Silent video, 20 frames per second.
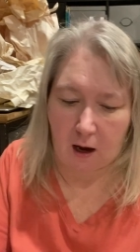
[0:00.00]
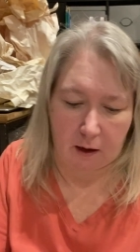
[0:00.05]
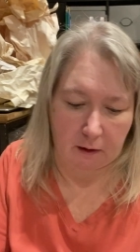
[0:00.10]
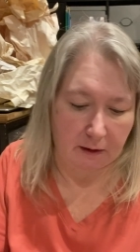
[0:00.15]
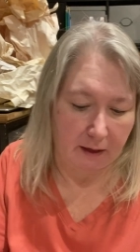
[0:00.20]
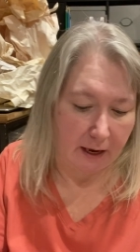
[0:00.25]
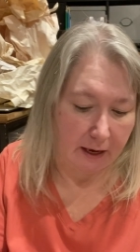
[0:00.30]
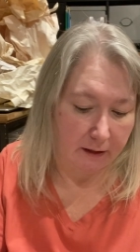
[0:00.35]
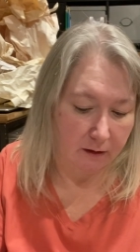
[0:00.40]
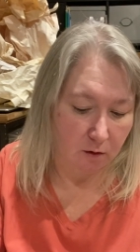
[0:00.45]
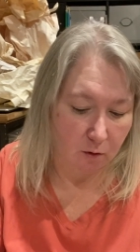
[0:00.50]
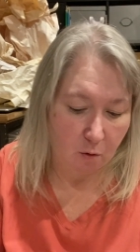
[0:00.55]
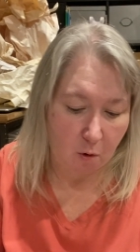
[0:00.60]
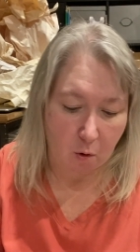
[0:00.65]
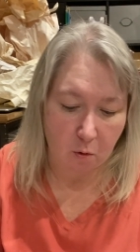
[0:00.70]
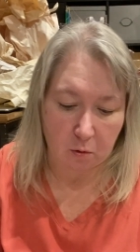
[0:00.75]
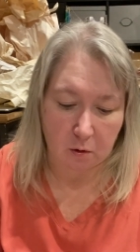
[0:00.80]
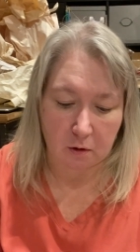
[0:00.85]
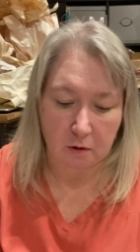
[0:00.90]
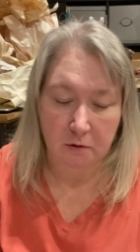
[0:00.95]
candle
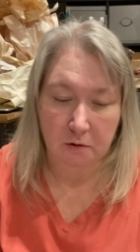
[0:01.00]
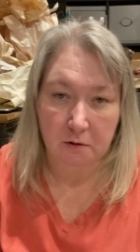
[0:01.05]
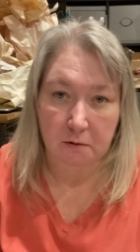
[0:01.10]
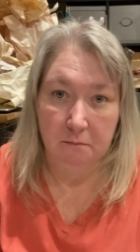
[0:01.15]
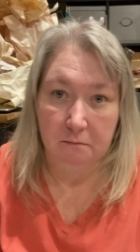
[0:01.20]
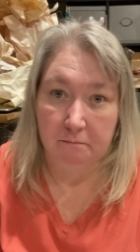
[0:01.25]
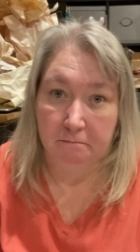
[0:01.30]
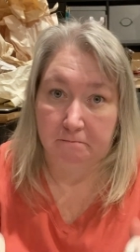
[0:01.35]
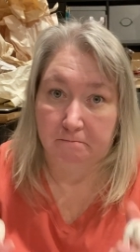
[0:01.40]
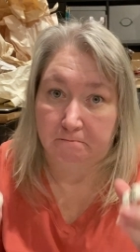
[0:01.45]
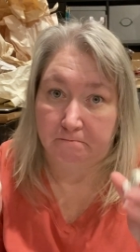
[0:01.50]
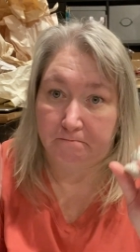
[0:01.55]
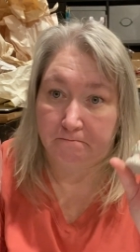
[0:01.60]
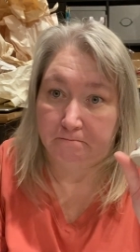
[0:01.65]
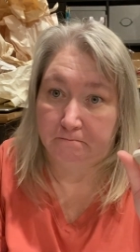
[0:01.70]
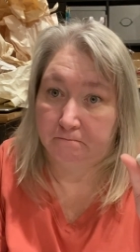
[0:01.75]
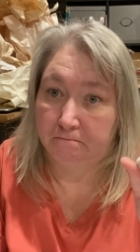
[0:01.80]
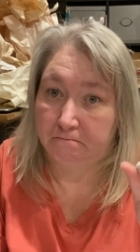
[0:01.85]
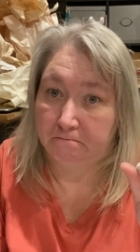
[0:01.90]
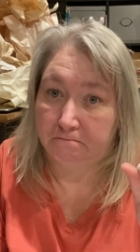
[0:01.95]
holders
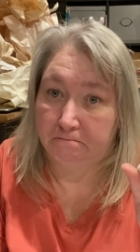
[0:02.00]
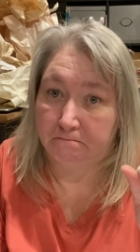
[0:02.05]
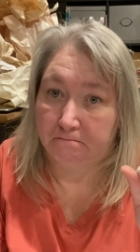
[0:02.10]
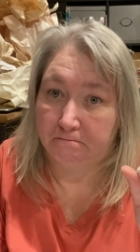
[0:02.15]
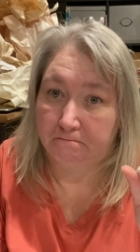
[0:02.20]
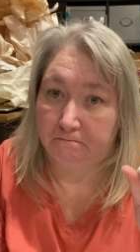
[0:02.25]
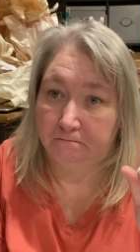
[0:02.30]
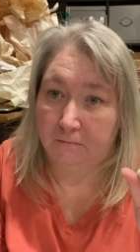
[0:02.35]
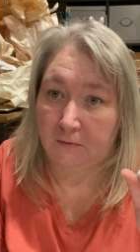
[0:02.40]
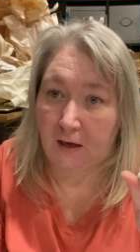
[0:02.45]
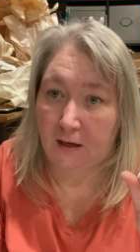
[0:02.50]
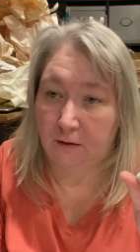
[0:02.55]
I